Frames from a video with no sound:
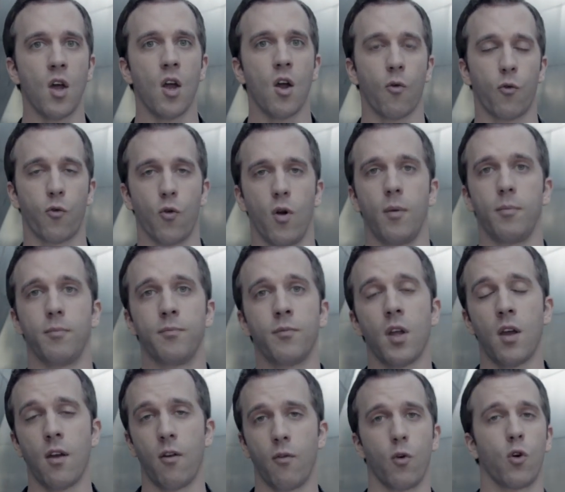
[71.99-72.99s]
From
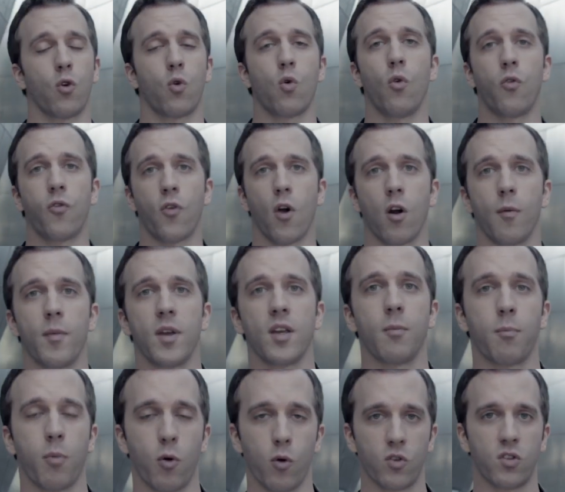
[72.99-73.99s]
vertical farming
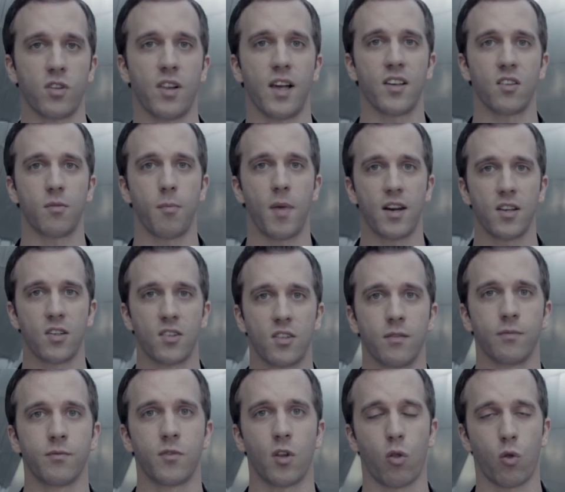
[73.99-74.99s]
and personalized
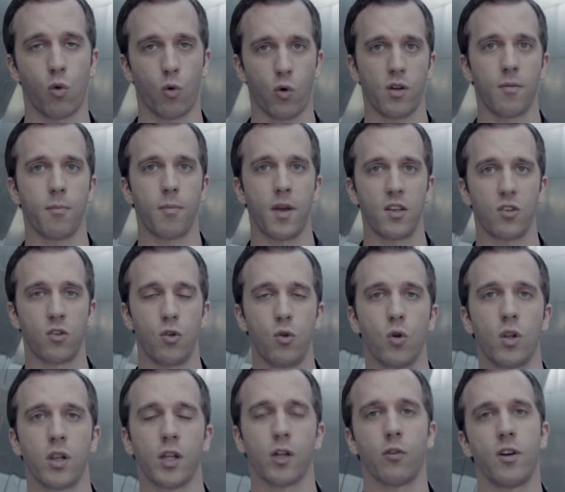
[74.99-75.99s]
medicine to thorium-based
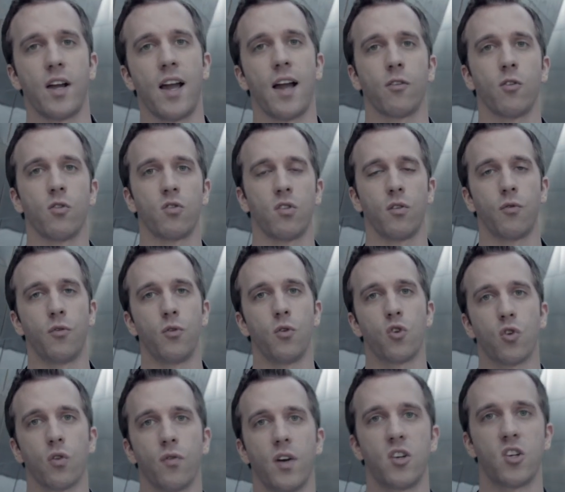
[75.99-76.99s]
nuclear reactors and the
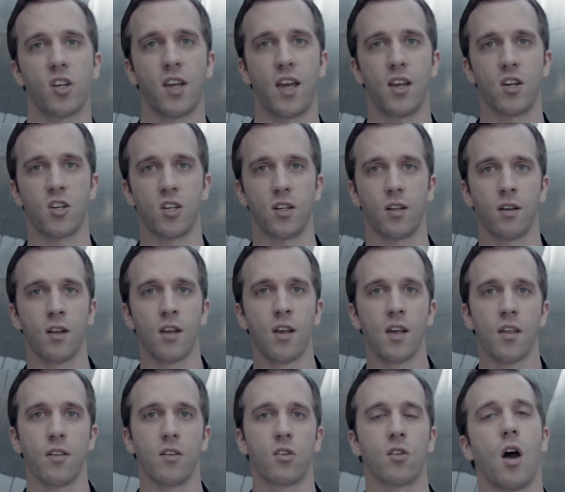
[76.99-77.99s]
future of education,
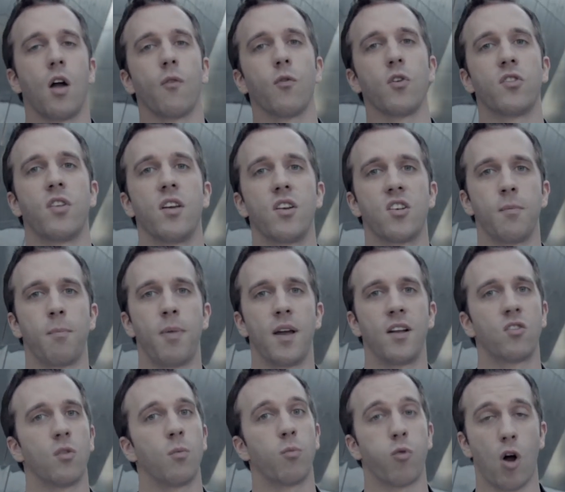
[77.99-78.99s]
this conversation
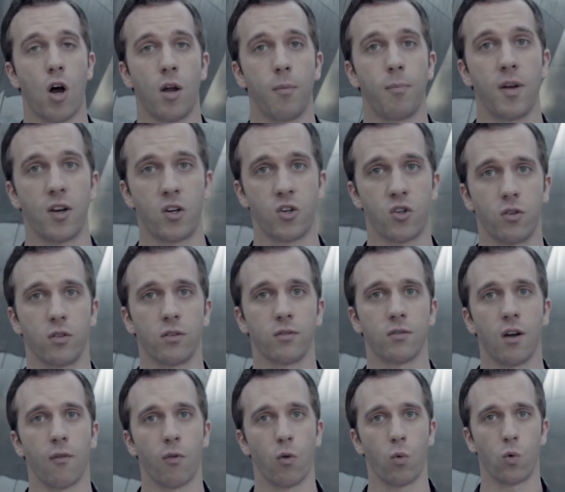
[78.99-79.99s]
paints a broad picture
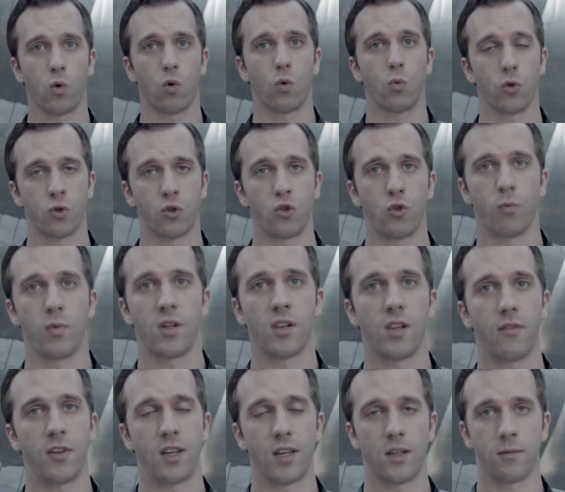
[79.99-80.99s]
of the world we'll soon be
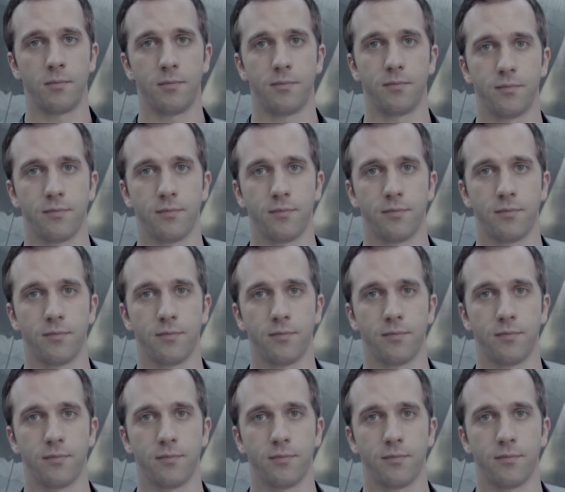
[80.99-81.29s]
living in.